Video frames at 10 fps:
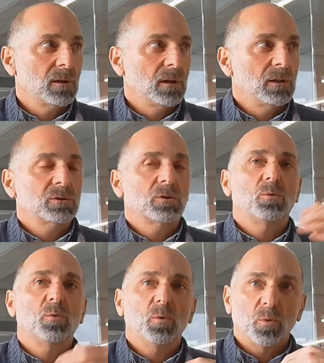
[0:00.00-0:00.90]

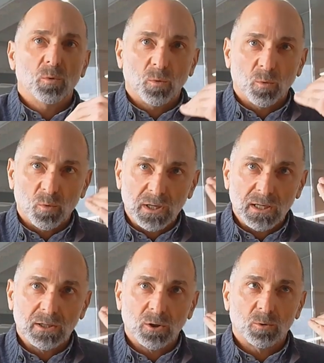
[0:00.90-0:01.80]
So
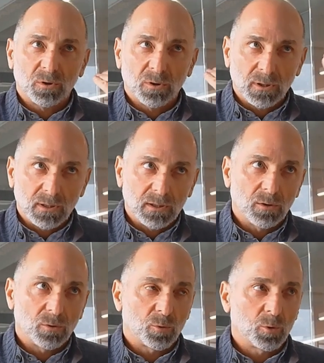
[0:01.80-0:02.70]
we don't
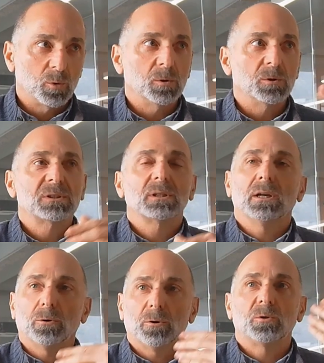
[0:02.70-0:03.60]
need rules in
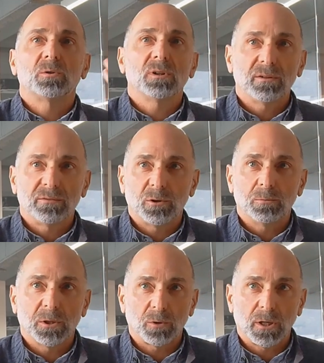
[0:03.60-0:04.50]
order to live
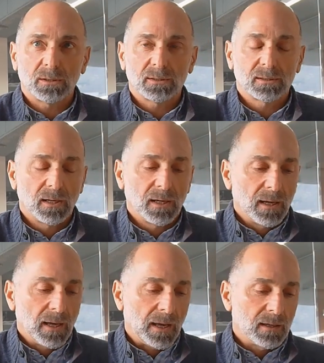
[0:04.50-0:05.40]
human rights.
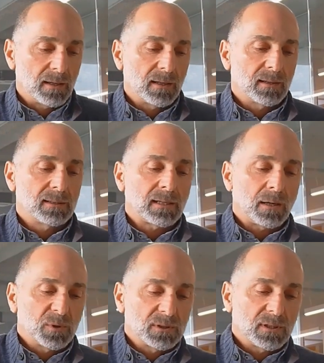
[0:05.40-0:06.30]
And this
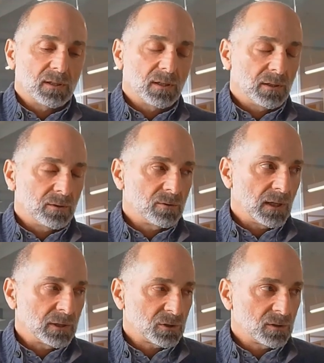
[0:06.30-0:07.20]
happens on the
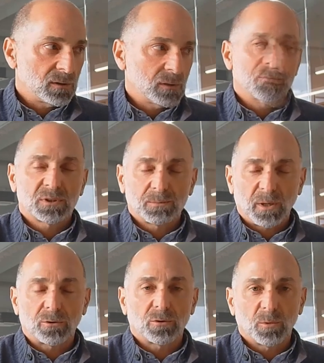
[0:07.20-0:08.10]
international
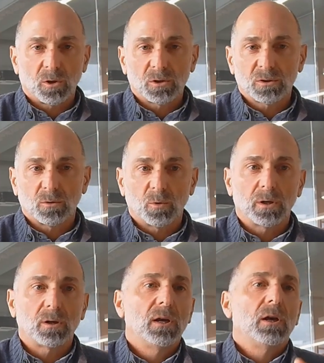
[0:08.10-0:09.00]
spectrum also,
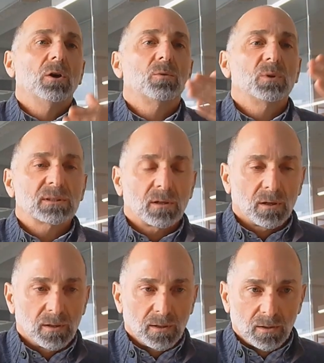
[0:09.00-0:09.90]
where we saw
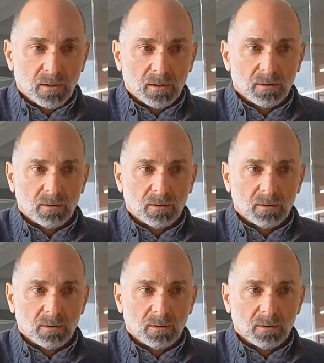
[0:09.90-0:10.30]
that